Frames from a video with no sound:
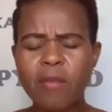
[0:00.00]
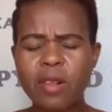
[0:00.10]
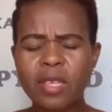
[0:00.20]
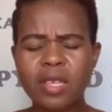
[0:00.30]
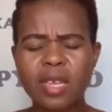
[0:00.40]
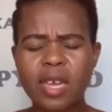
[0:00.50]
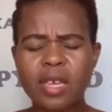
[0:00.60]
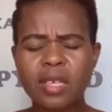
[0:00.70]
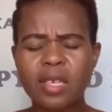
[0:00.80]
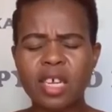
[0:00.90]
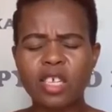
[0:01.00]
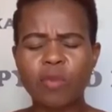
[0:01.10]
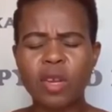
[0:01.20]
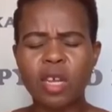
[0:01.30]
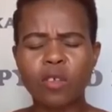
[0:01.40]
says, it has
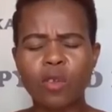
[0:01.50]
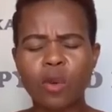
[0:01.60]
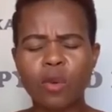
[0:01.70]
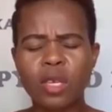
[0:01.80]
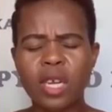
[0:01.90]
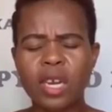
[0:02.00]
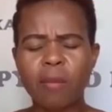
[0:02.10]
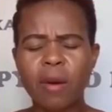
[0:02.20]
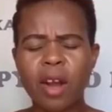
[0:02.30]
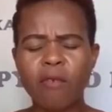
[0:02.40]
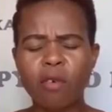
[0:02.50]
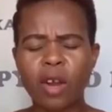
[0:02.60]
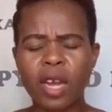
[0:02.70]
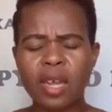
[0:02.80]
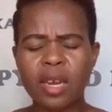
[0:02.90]
been exalted above
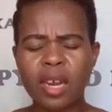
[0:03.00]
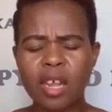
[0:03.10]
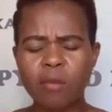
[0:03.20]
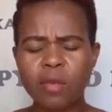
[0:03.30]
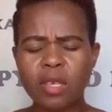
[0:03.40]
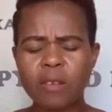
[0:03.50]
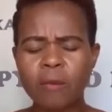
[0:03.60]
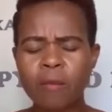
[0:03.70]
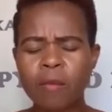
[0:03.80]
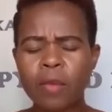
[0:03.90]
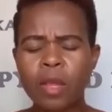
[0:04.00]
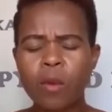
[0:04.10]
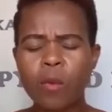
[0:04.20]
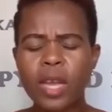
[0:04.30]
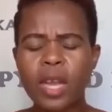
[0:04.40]
all other names.
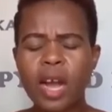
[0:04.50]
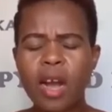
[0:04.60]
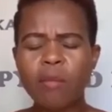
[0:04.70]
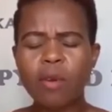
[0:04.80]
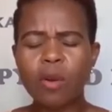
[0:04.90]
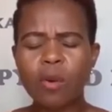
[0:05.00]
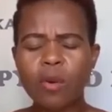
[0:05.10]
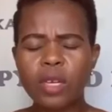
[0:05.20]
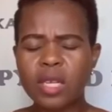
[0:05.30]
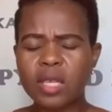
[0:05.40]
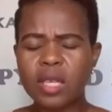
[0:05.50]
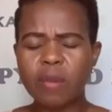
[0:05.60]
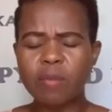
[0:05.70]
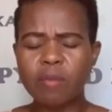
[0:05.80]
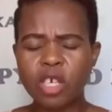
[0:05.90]
We come, Lord, in
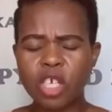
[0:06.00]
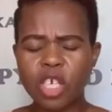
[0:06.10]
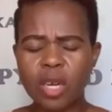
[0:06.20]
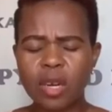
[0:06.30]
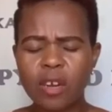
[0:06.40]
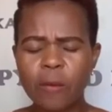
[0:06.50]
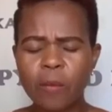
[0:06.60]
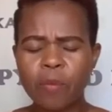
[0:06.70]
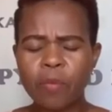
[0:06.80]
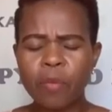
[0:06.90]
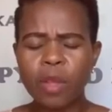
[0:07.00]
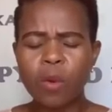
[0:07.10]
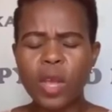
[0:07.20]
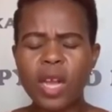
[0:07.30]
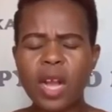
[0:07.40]
submission.
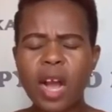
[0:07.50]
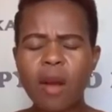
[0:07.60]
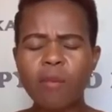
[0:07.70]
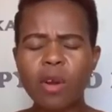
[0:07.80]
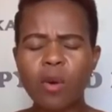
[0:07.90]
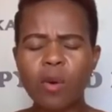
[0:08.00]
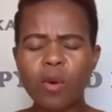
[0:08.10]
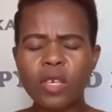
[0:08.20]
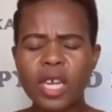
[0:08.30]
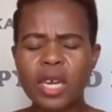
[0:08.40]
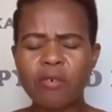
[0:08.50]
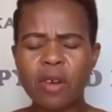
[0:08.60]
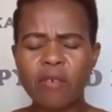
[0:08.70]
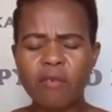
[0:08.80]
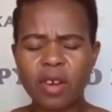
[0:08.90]
We come, Lord, in
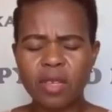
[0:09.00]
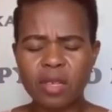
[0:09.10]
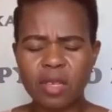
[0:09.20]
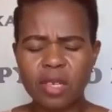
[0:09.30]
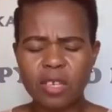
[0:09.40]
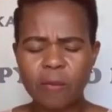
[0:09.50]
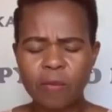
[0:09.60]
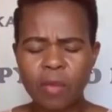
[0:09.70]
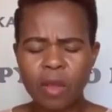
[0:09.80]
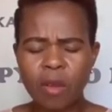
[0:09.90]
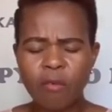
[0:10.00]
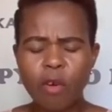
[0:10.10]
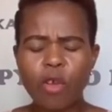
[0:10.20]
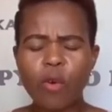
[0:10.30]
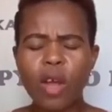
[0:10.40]
reverence.
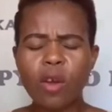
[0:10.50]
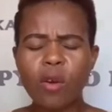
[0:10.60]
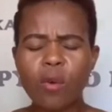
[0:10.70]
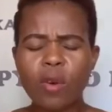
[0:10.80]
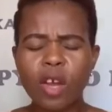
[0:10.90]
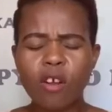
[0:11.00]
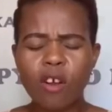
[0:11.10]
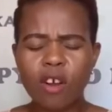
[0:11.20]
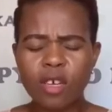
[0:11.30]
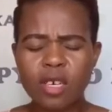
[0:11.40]
For you alone are God.